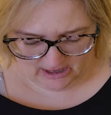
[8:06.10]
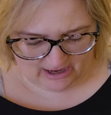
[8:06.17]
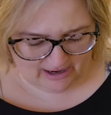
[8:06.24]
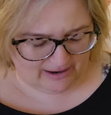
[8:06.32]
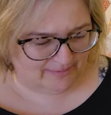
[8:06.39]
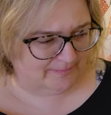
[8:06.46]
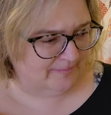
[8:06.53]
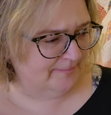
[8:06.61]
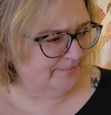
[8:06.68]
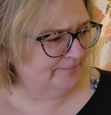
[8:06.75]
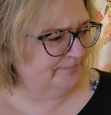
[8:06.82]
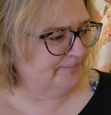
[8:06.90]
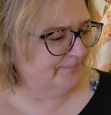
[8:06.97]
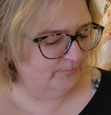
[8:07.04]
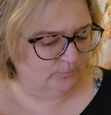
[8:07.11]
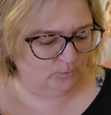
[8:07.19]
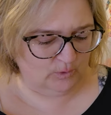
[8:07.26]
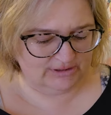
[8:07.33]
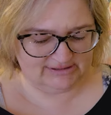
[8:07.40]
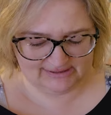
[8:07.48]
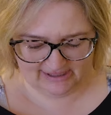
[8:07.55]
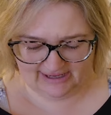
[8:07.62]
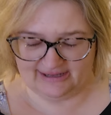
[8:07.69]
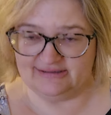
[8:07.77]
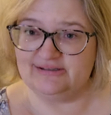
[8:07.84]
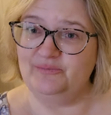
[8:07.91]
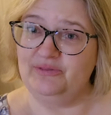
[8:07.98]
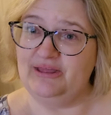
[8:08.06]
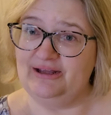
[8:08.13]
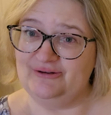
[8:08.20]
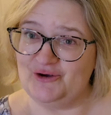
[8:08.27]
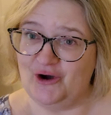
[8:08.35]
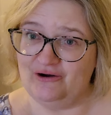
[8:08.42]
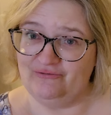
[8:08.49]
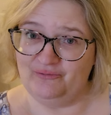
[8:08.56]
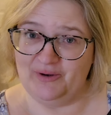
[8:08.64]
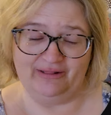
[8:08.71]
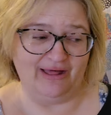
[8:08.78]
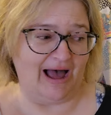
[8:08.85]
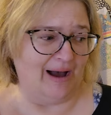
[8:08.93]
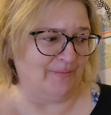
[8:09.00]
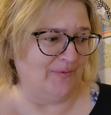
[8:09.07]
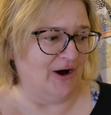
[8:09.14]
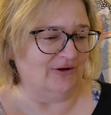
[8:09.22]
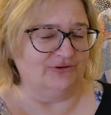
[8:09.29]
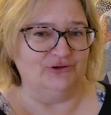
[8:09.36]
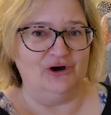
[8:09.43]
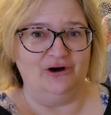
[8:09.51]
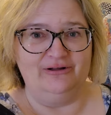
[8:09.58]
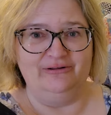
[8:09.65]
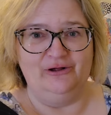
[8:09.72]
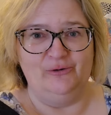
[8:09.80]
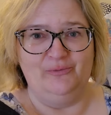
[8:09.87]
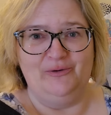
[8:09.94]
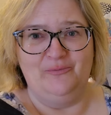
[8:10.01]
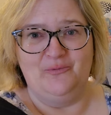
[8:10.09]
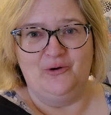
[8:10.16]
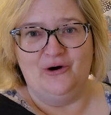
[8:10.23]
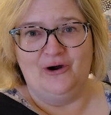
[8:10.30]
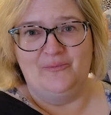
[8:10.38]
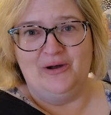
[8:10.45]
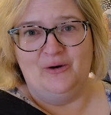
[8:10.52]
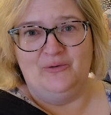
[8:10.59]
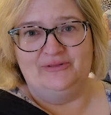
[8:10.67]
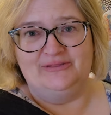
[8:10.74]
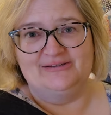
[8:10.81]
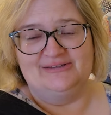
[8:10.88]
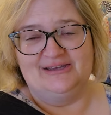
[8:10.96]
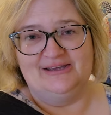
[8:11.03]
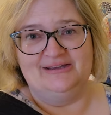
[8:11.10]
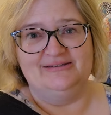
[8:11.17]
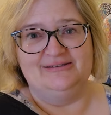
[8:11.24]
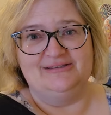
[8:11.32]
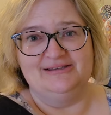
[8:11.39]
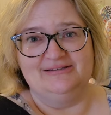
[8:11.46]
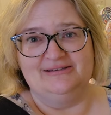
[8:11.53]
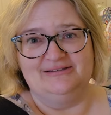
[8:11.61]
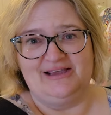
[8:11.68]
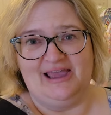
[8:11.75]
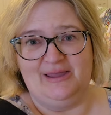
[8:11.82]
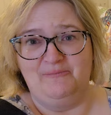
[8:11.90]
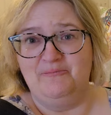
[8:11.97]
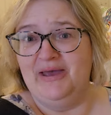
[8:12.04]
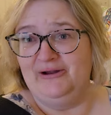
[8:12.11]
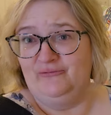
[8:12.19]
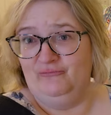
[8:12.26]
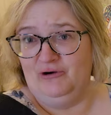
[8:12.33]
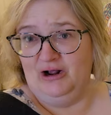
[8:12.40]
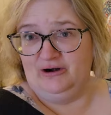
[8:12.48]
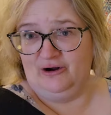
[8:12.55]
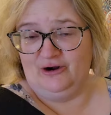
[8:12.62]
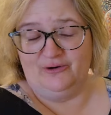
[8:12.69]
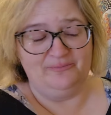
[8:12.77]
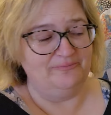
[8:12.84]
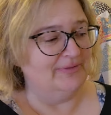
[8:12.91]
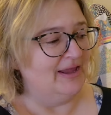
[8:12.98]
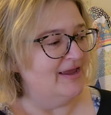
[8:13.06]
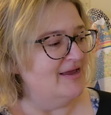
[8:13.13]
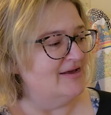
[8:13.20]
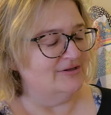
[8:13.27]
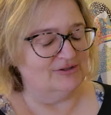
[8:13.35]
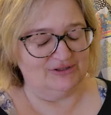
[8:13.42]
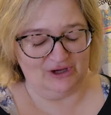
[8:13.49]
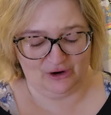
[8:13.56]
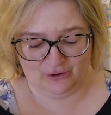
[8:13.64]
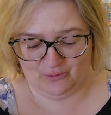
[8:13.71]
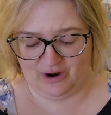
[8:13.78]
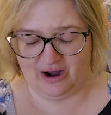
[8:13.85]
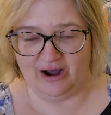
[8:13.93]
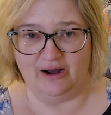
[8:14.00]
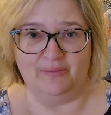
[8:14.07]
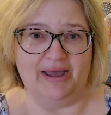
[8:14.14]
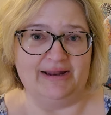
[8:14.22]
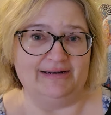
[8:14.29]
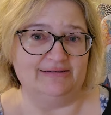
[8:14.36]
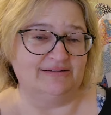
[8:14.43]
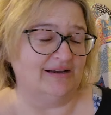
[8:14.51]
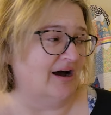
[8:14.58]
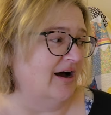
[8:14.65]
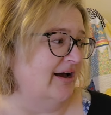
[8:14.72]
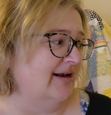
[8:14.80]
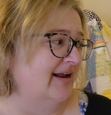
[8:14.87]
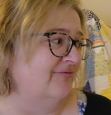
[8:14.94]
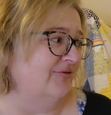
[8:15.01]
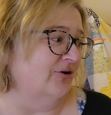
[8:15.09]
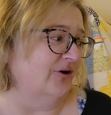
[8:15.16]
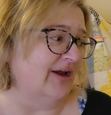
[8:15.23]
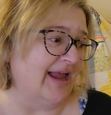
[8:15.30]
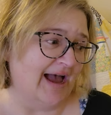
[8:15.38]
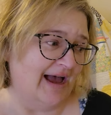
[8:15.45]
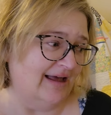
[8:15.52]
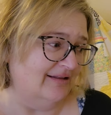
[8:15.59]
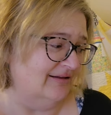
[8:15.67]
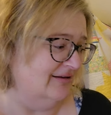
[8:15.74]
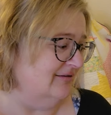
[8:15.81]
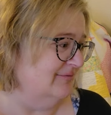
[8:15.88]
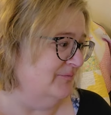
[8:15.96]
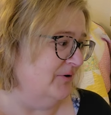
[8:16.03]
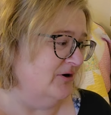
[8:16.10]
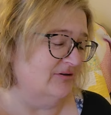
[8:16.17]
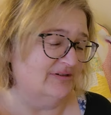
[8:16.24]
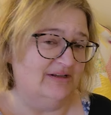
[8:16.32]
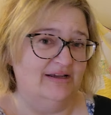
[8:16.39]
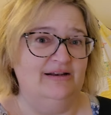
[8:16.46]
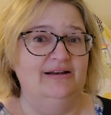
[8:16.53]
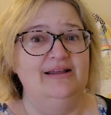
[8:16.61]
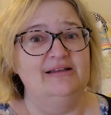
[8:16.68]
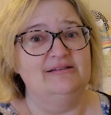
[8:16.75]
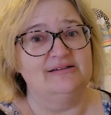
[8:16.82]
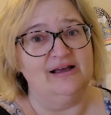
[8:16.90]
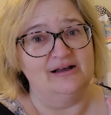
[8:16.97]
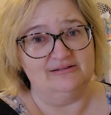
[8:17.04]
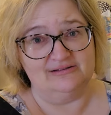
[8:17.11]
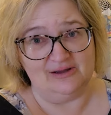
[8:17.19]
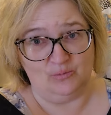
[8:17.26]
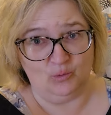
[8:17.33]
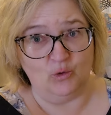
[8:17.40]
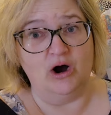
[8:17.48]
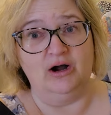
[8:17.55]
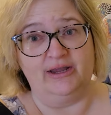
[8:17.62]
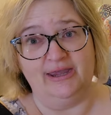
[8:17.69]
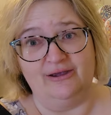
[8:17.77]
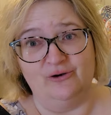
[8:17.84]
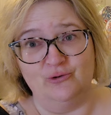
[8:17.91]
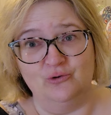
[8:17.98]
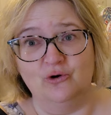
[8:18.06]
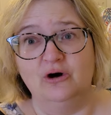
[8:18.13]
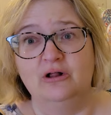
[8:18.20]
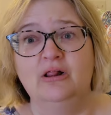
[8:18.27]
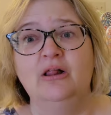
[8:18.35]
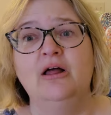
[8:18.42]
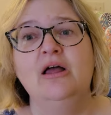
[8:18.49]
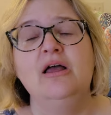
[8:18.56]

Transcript: um, once I get some things off my lap, I'll talk a little bit more about what this is. This is a bed runner. So, um, and it's got, if you're a cat person, it's got some wonky cool